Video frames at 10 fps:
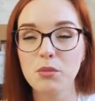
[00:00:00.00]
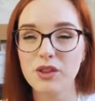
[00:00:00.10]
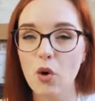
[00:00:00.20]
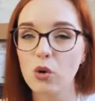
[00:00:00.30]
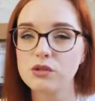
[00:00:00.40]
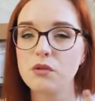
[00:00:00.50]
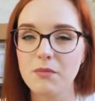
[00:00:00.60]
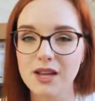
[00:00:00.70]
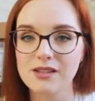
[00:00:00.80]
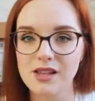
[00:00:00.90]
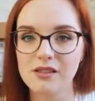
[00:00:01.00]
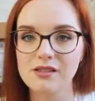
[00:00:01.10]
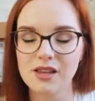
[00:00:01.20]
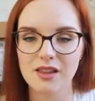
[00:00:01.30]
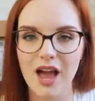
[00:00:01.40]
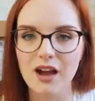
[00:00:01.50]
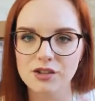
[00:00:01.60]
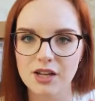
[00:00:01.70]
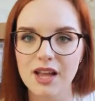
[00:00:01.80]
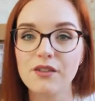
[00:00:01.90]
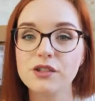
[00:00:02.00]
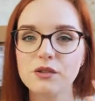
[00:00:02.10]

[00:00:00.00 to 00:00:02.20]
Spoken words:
but they also make sense, and they actually,